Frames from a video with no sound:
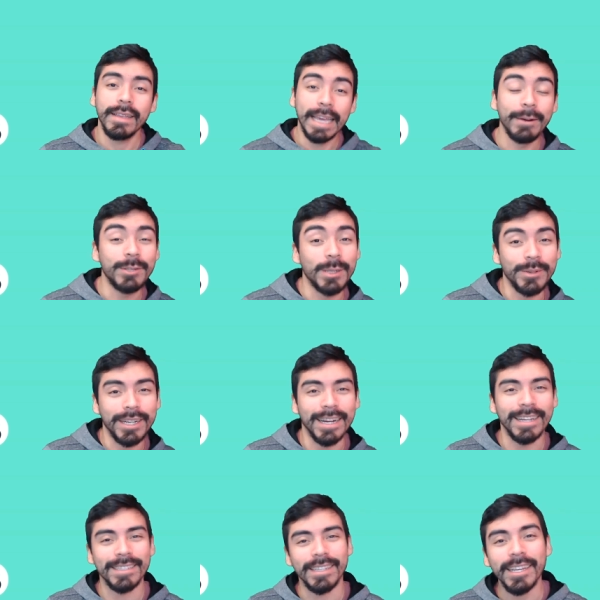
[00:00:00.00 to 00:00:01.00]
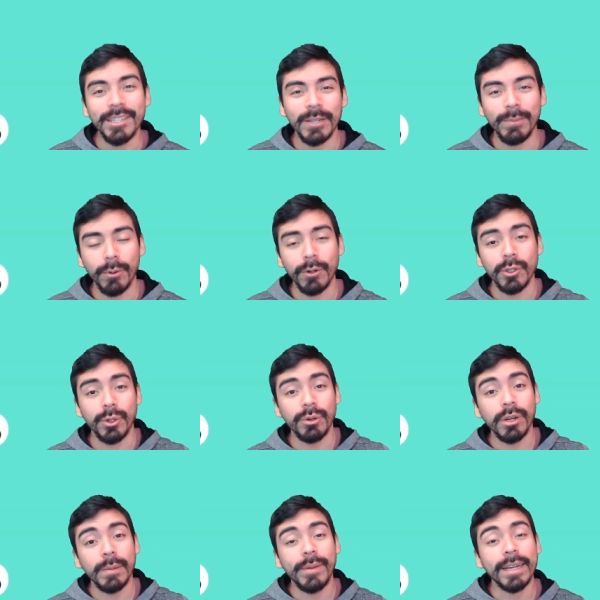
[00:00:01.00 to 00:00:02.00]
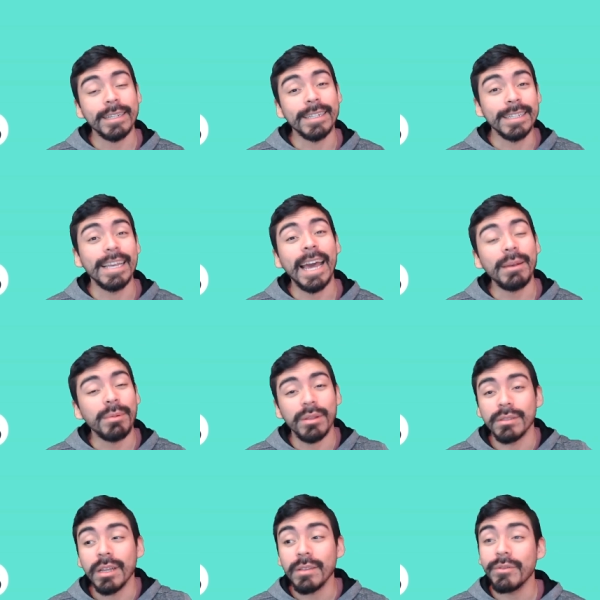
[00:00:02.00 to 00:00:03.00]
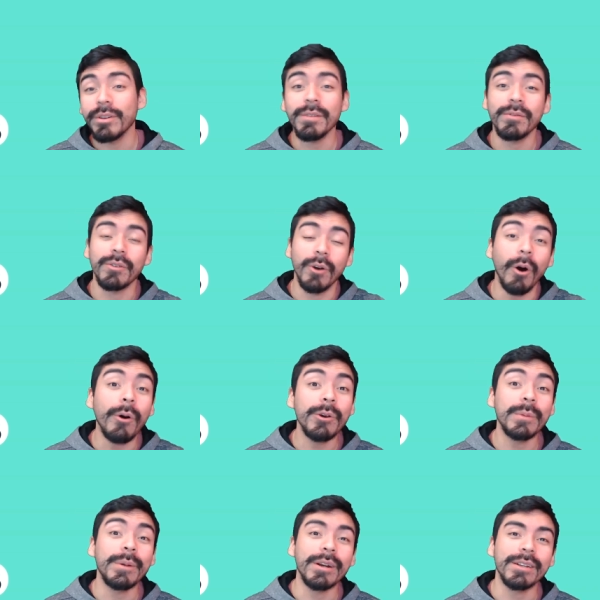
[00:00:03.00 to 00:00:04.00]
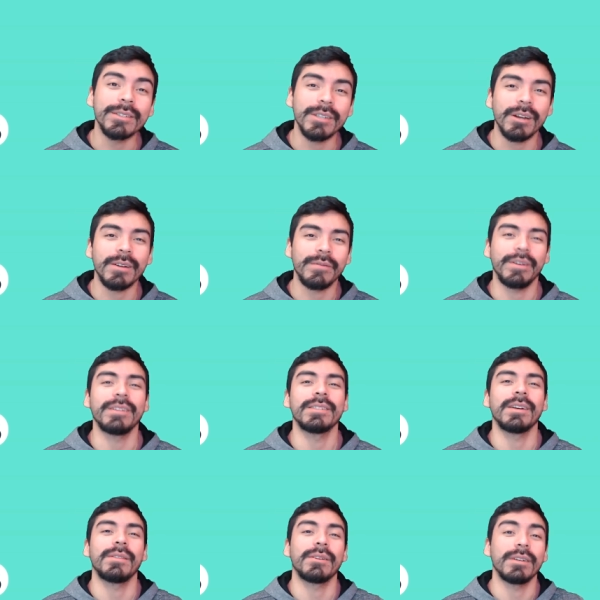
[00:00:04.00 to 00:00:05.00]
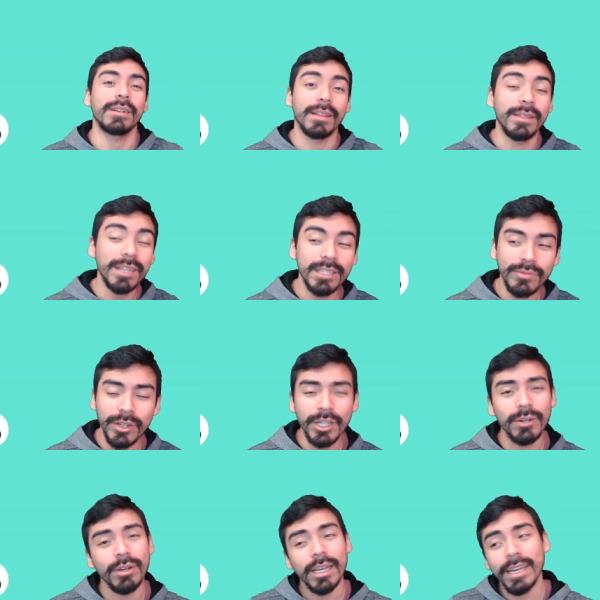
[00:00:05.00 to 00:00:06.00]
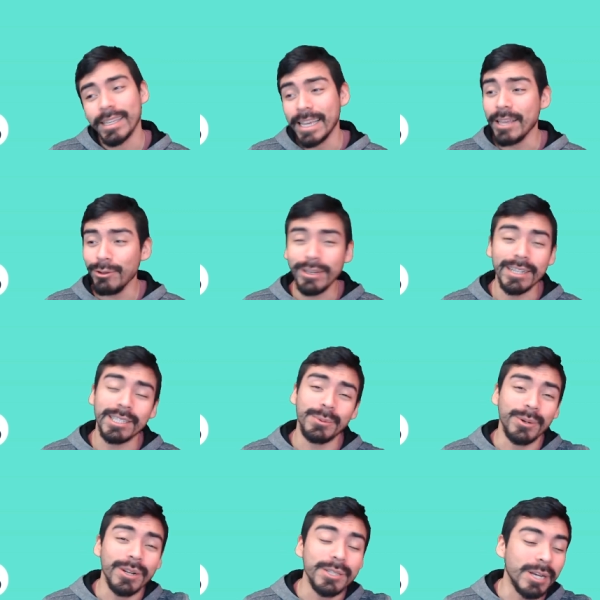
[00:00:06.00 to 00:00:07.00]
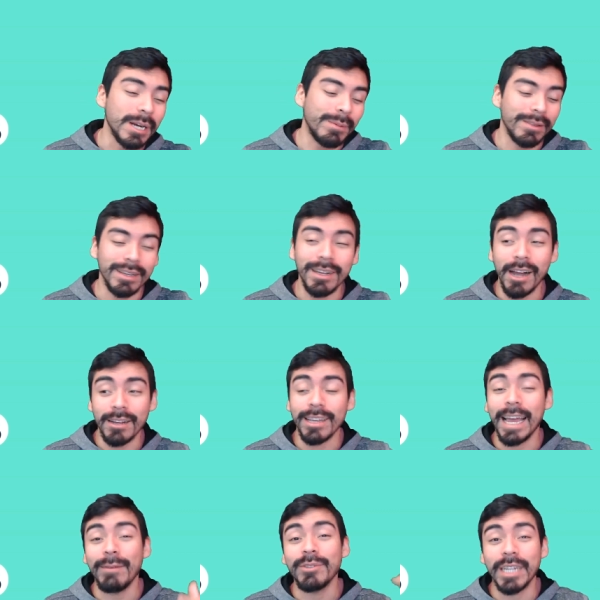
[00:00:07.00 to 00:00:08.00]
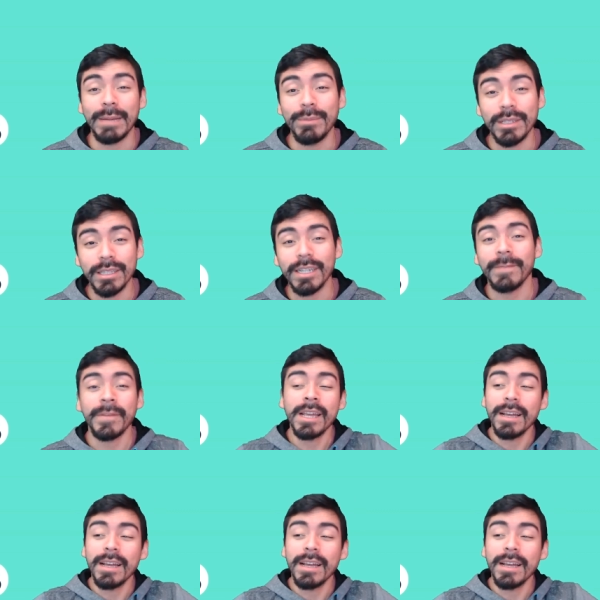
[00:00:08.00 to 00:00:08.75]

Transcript: Hey, what's up you guys? It's your boy Drew here back again with another video for all the American soccer fans out there and in this video, yeah you guessed it, we're going to talk about the CONCACAF Champions League.